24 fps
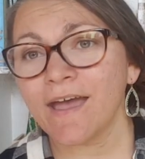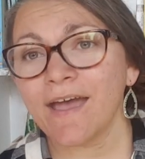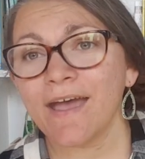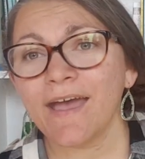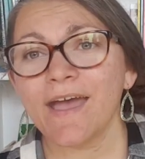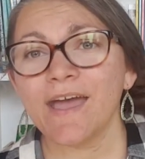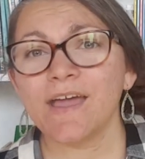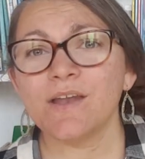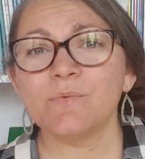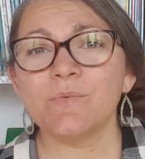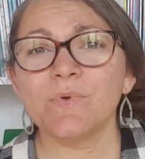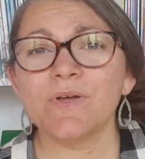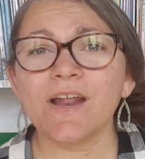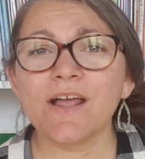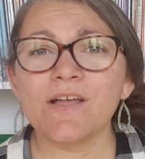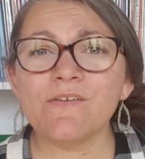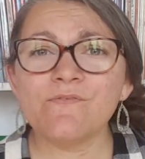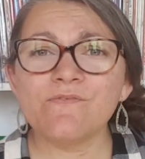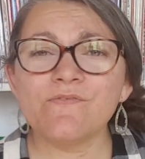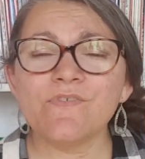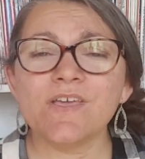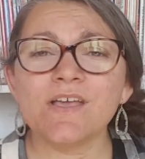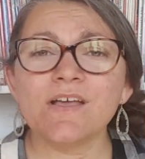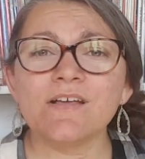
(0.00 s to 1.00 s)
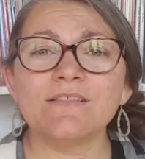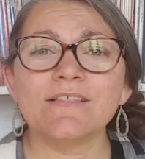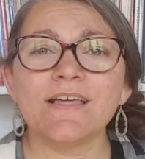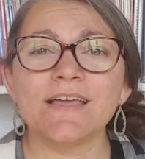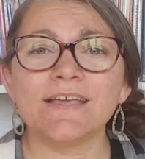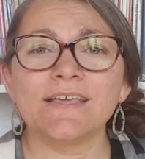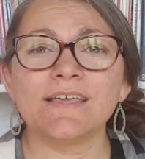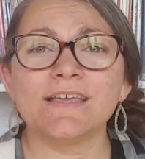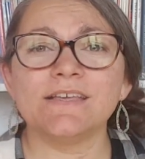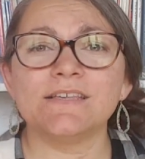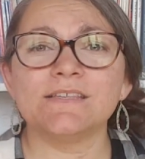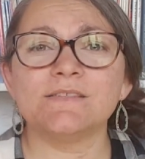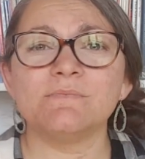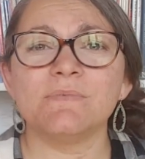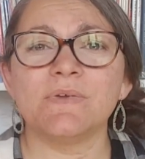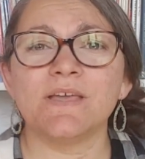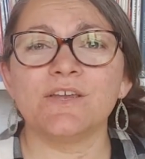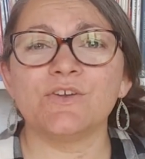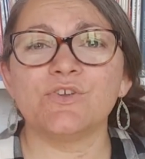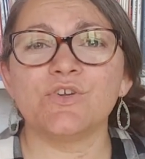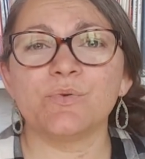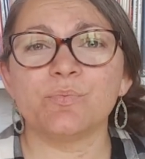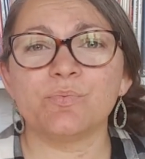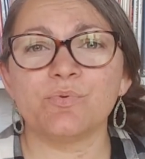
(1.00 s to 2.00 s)
And when I feel like he's
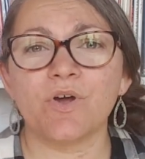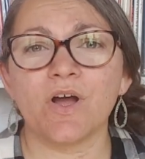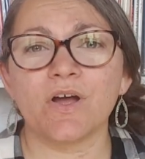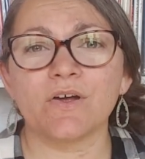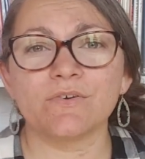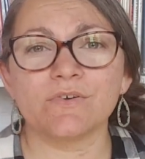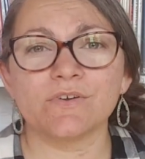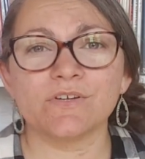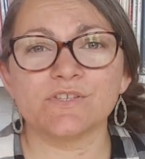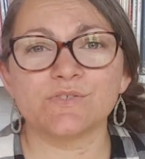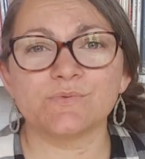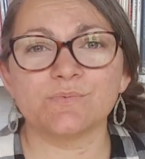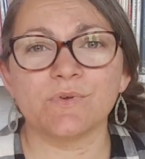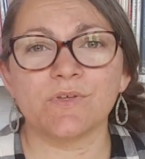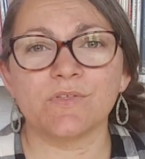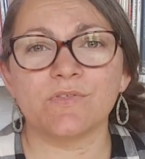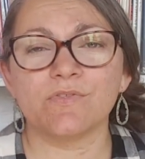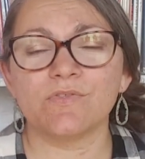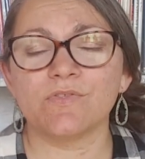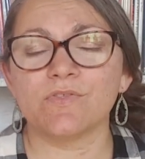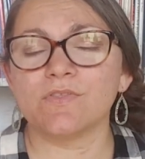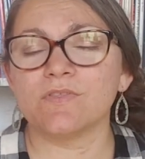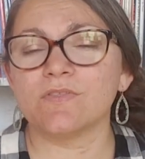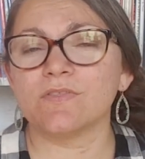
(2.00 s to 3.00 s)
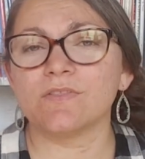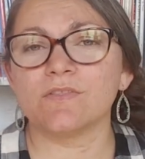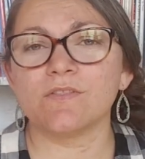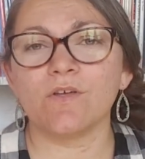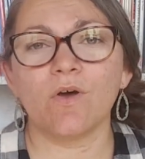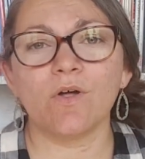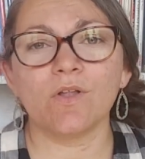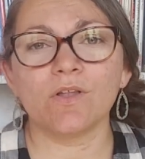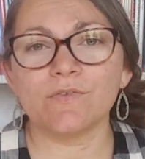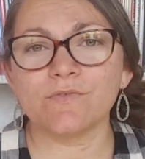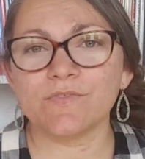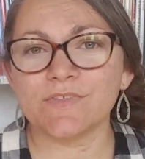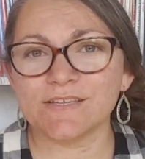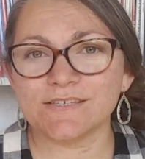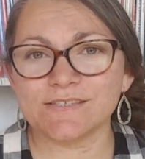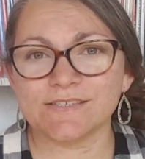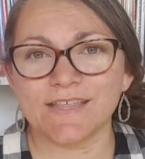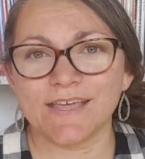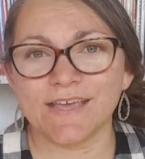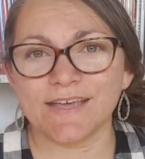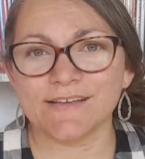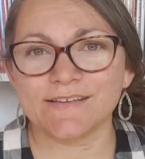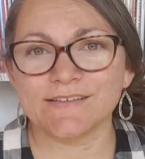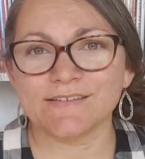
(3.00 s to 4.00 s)
made good progress with all of these
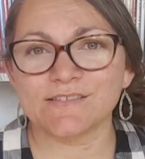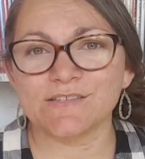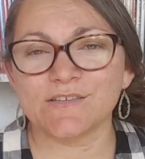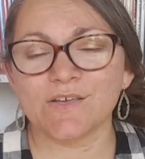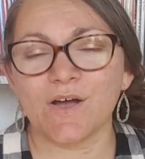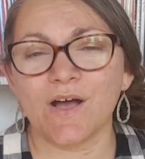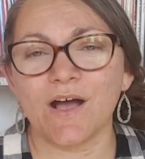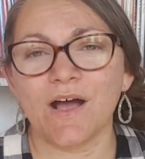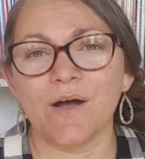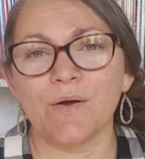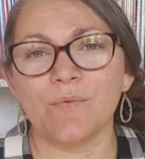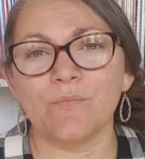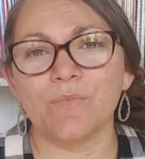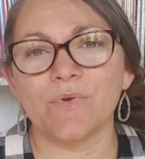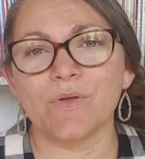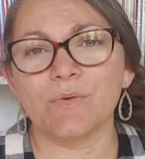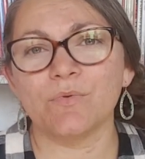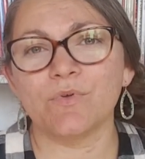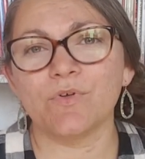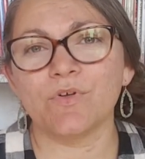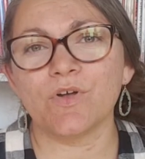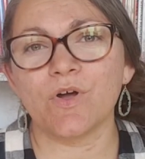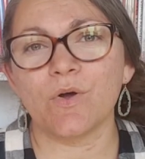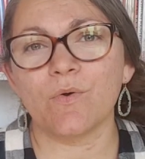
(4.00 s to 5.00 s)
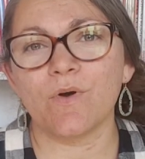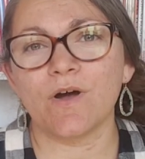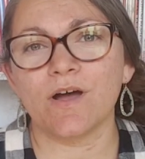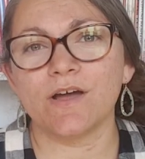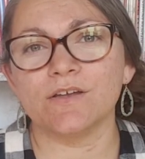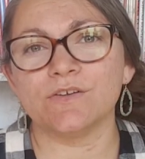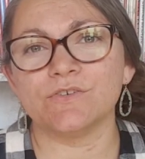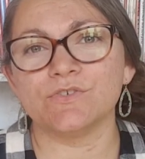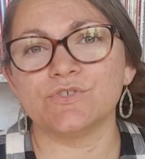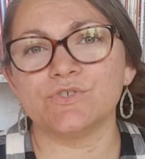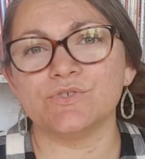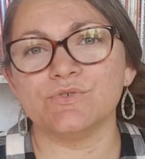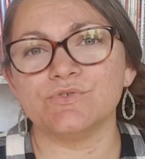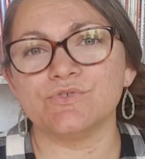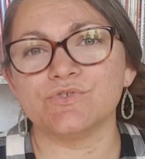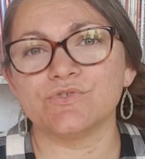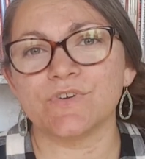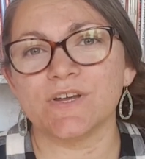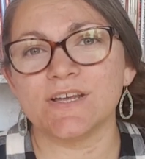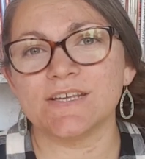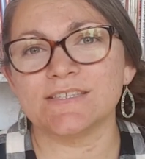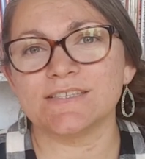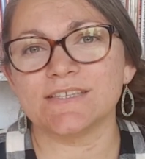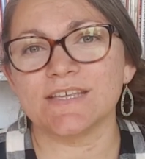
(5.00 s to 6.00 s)
things, um, we will go on to
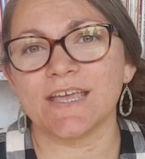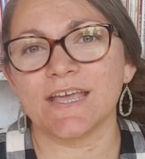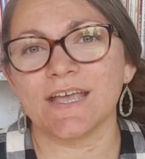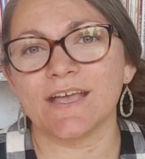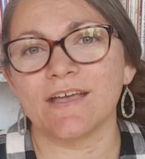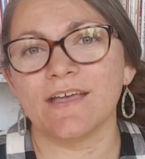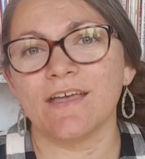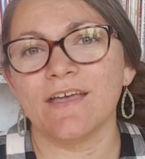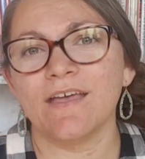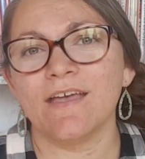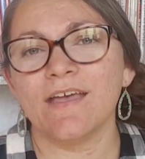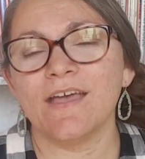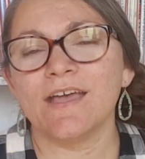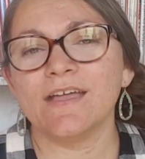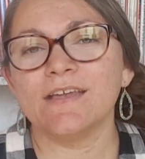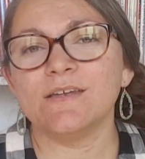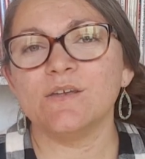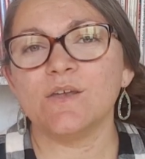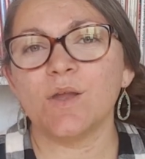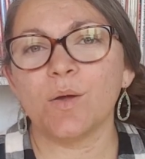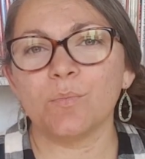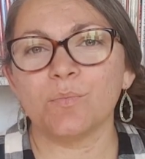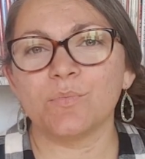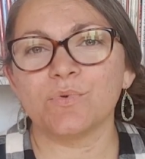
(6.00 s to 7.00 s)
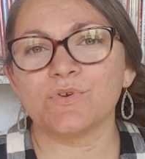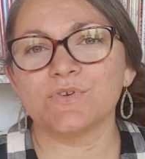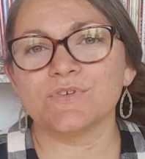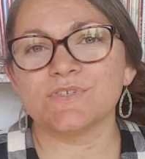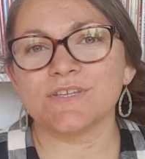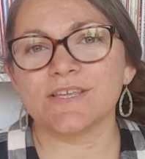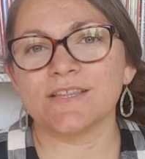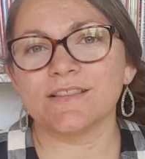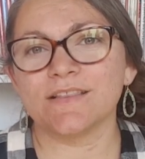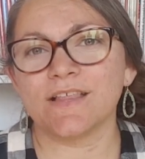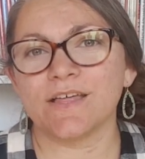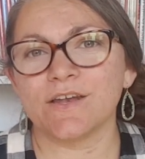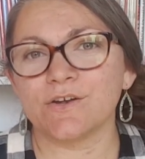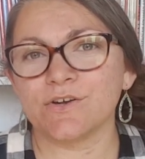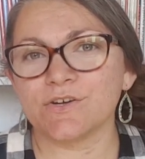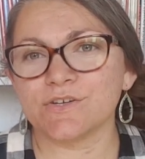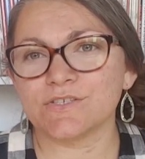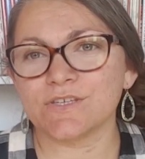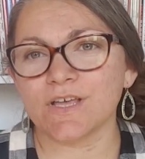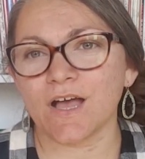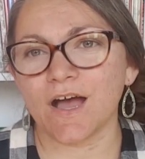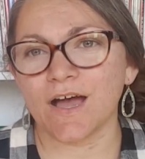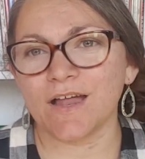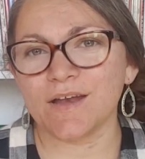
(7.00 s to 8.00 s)
tracing numbers and
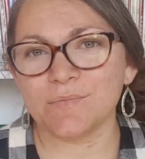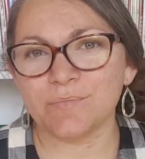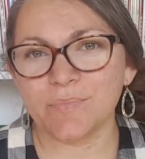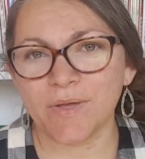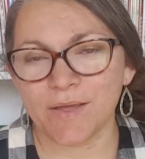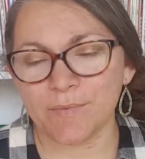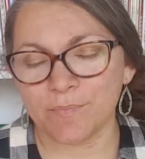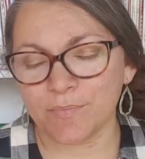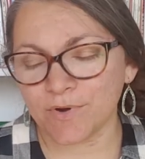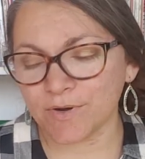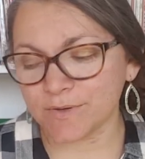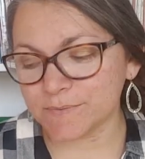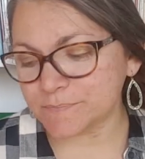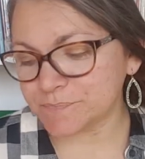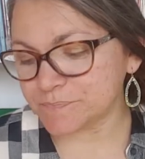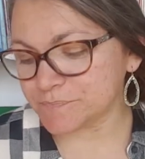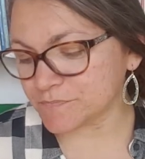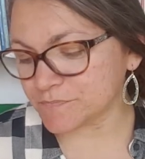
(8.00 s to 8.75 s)
letters on paper.